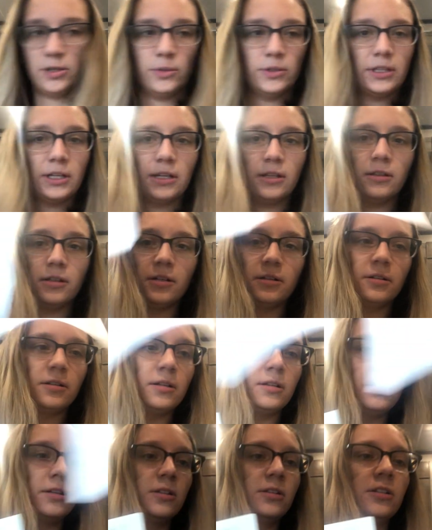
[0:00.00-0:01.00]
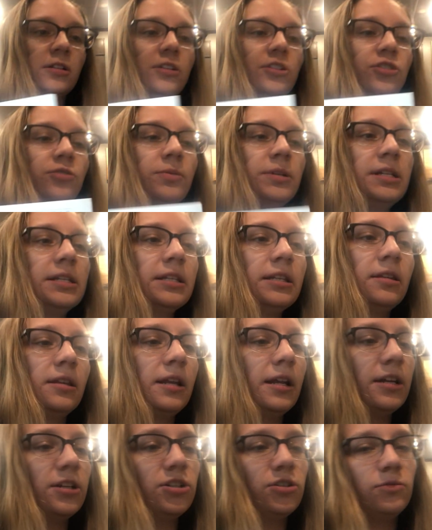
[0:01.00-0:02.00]
don't want that in there. There's a reason
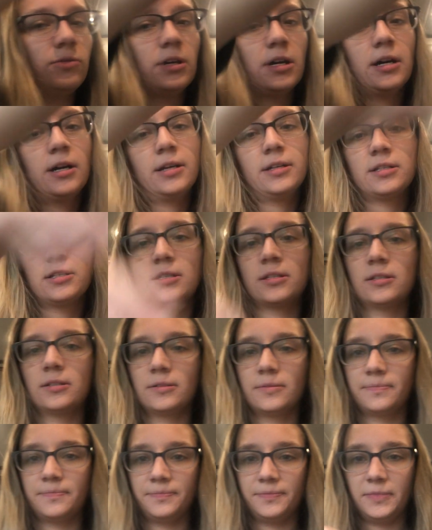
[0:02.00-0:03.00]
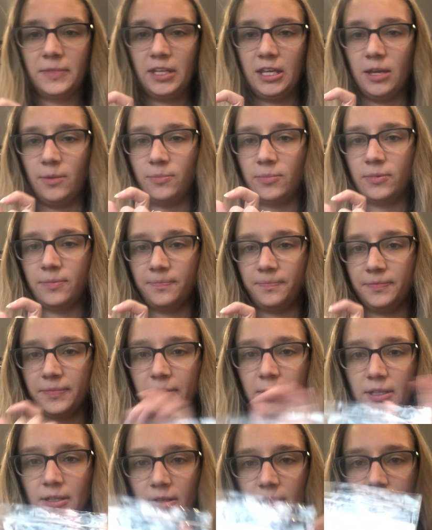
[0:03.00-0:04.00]
that I do not keep
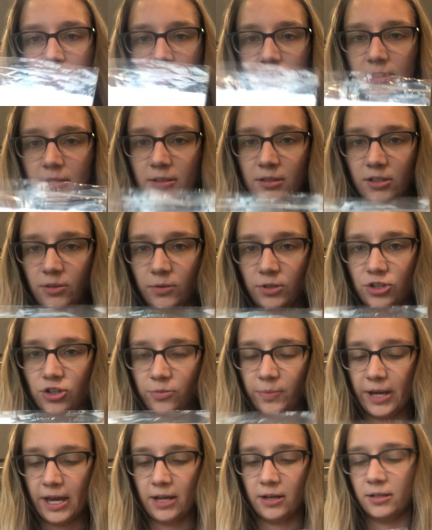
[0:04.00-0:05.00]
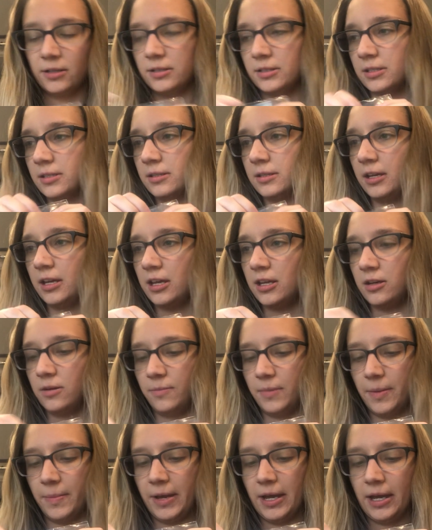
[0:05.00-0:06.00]
the original patterns
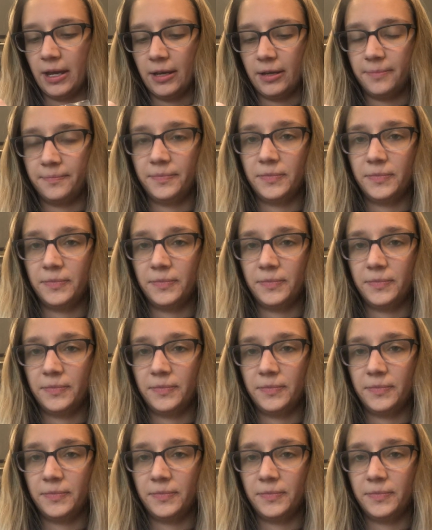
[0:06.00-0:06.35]
in my bag.